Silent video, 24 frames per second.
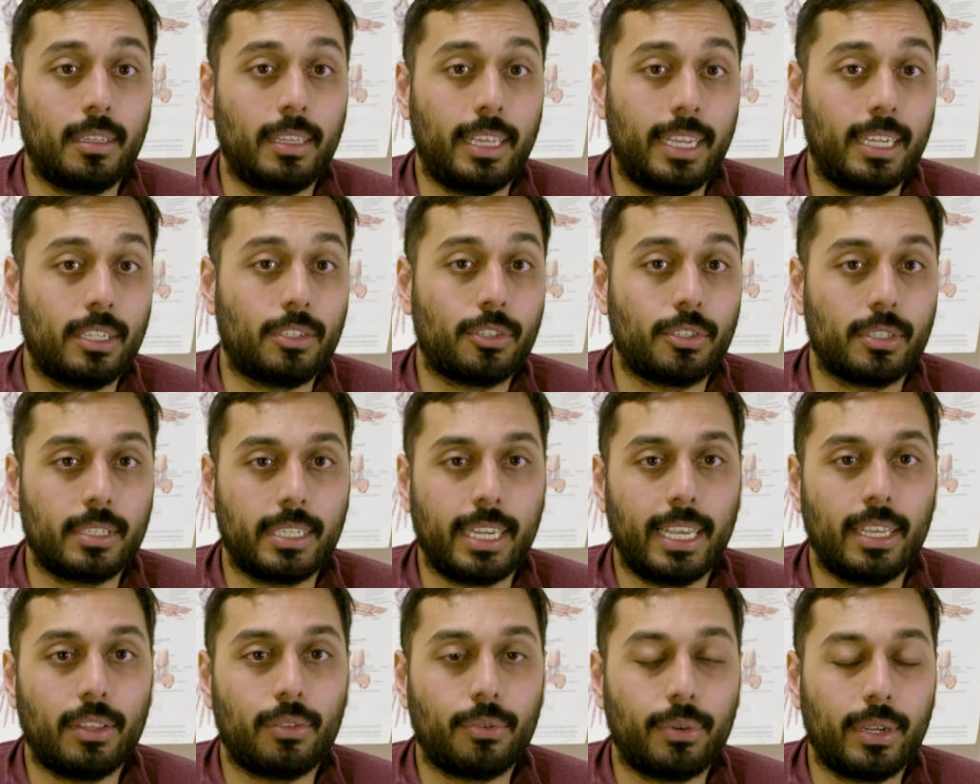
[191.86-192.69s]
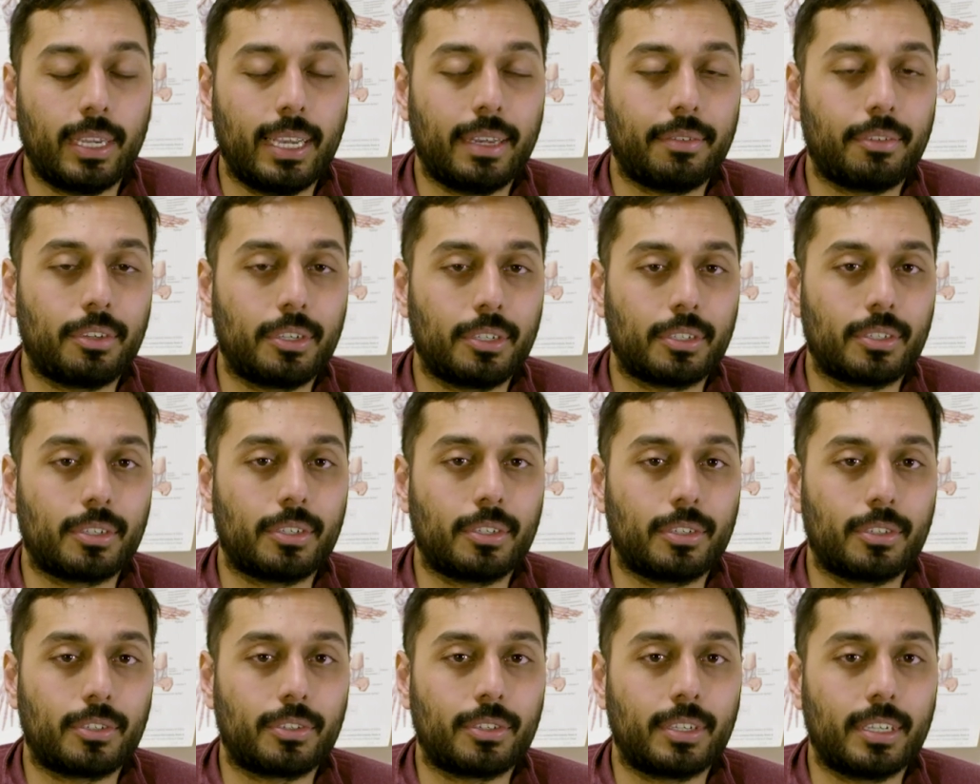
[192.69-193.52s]
And the answer is day 3 after your
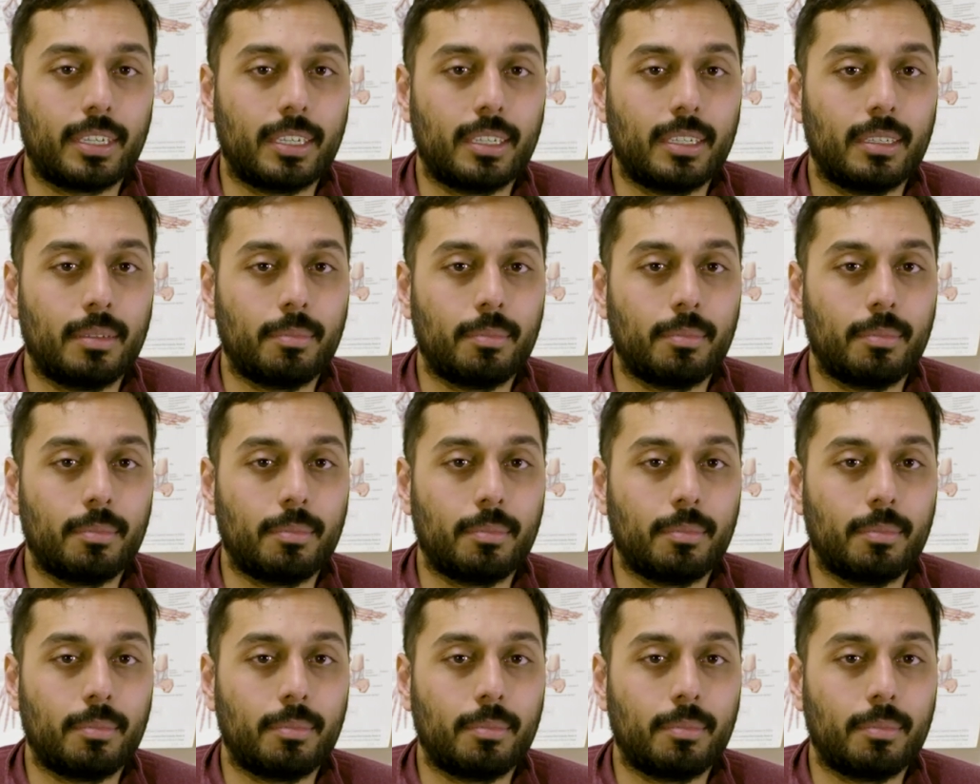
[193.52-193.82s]
surgery.